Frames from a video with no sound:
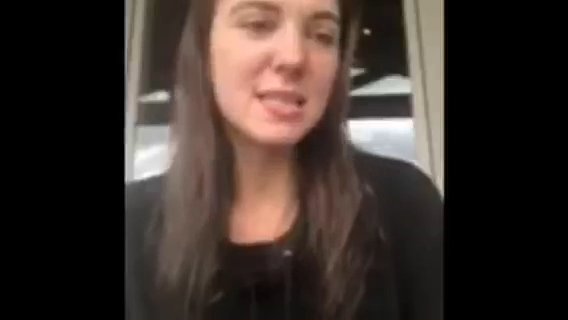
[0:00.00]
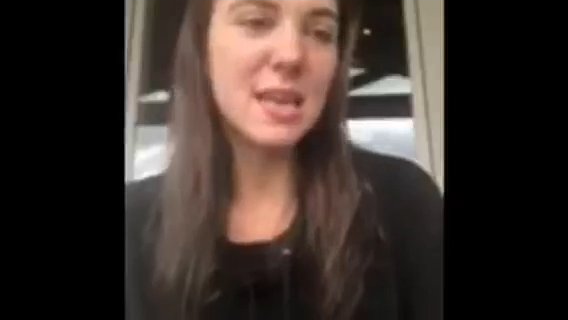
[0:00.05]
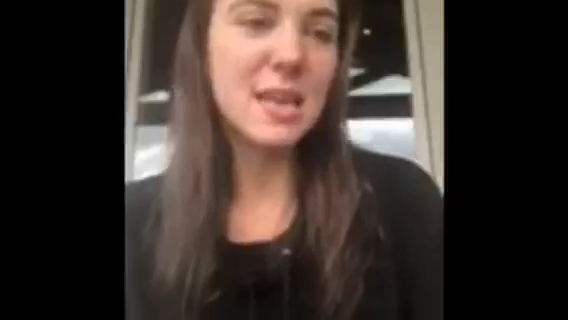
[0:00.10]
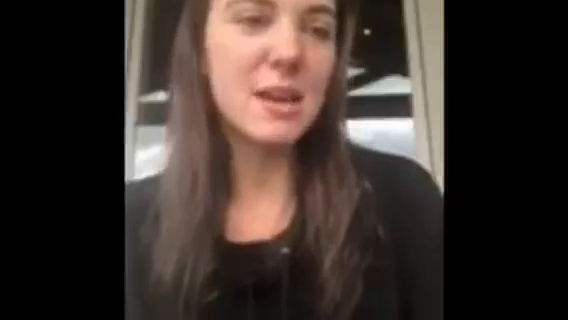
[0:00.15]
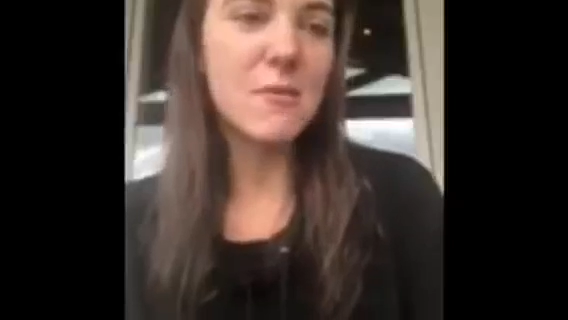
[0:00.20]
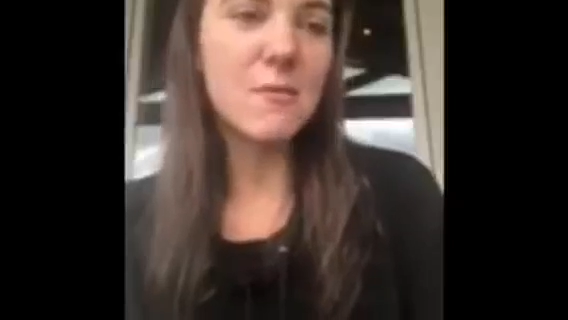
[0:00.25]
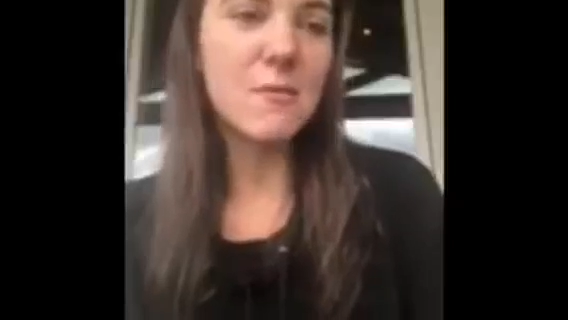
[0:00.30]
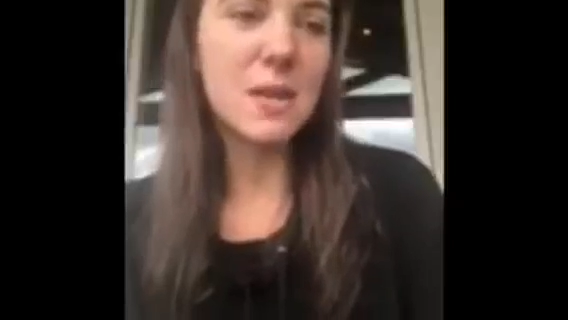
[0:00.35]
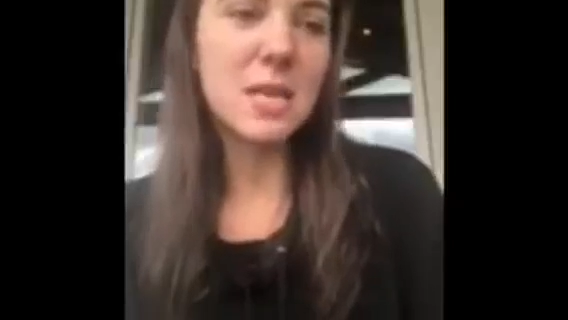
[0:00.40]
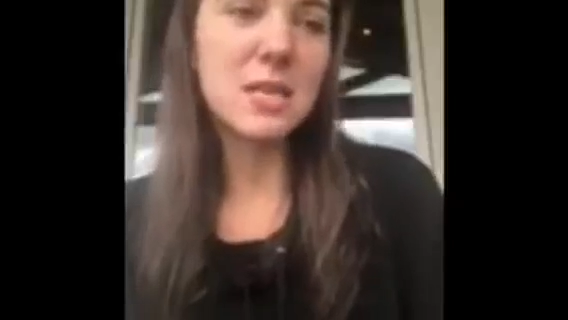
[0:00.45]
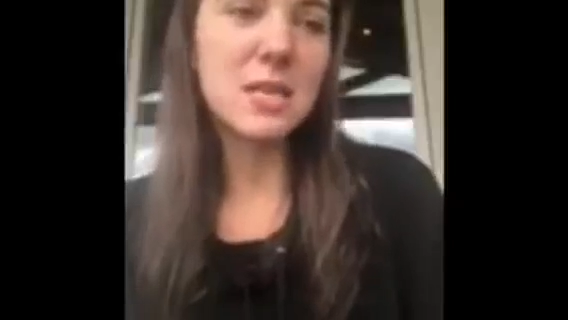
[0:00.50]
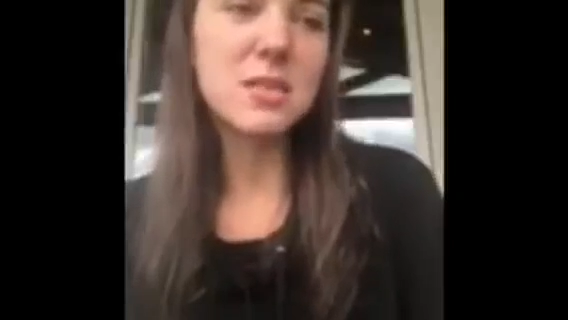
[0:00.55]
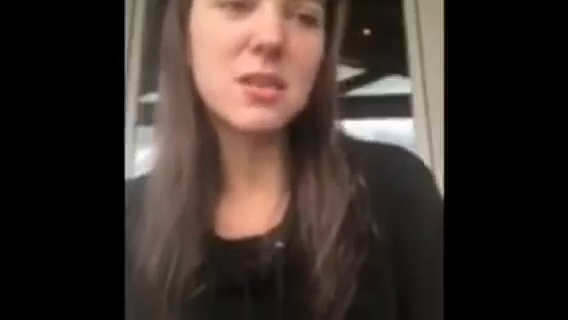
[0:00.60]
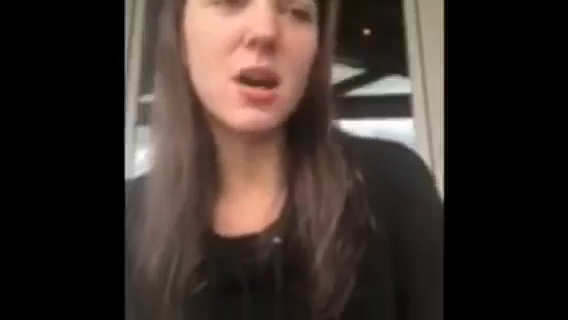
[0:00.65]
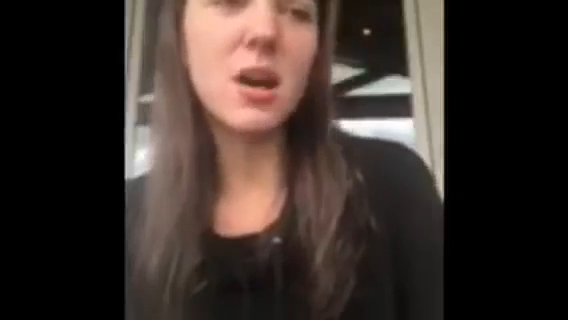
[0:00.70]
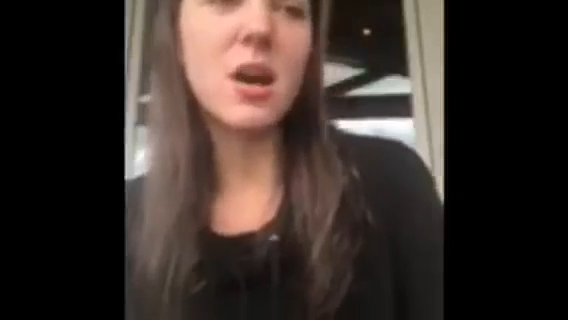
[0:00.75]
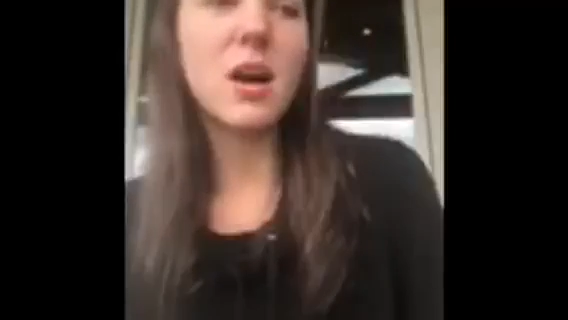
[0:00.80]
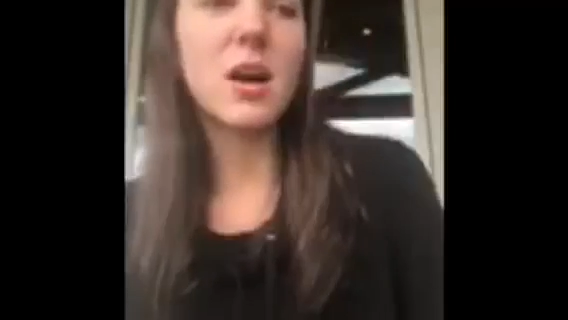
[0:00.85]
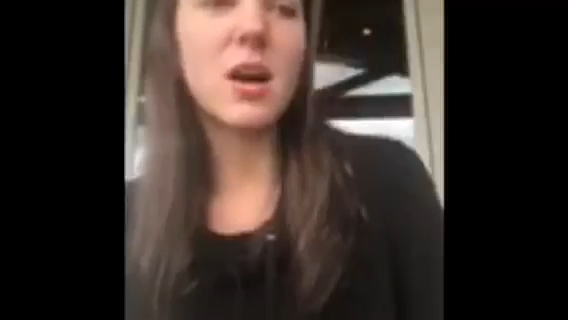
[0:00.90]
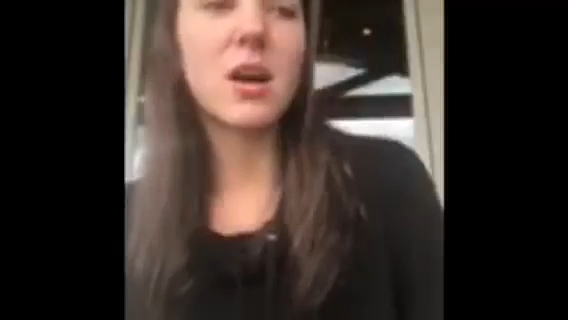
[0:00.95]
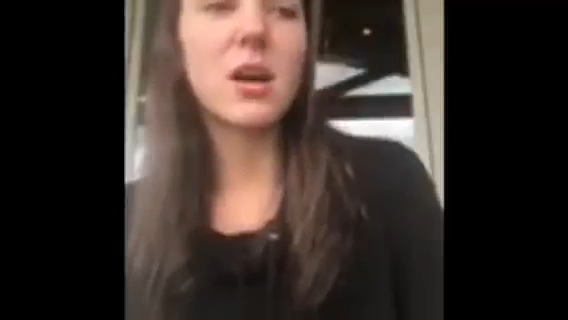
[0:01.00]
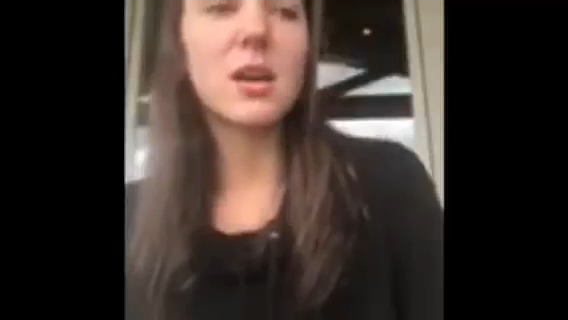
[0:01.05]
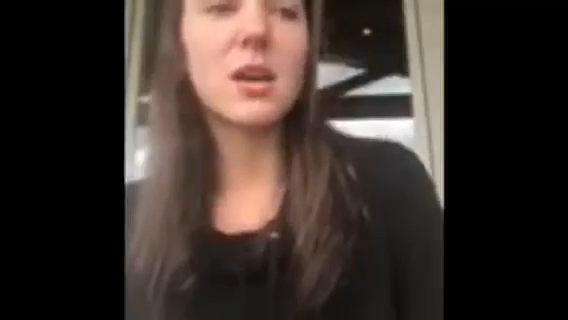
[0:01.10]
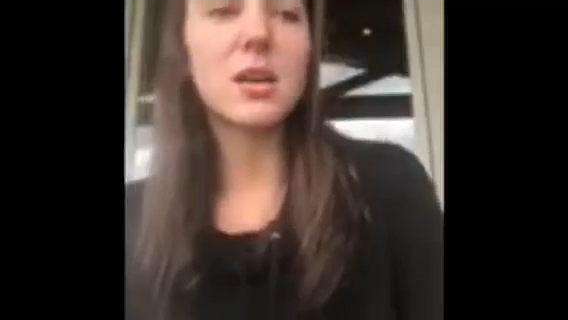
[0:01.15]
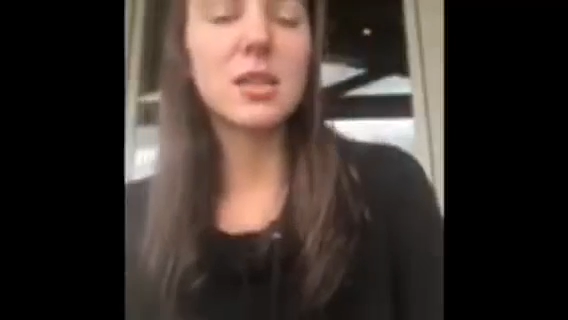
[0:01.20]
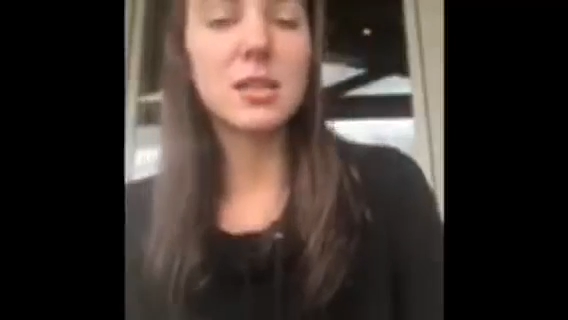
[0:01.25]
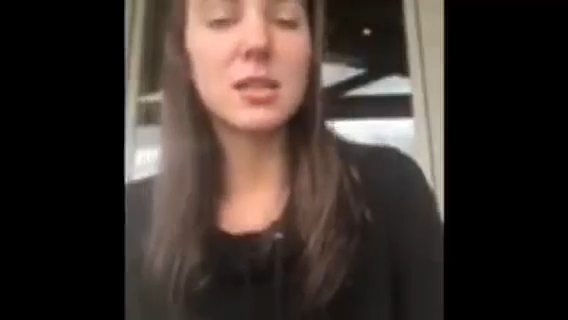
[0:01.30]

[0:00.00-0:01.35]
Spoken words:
that we saw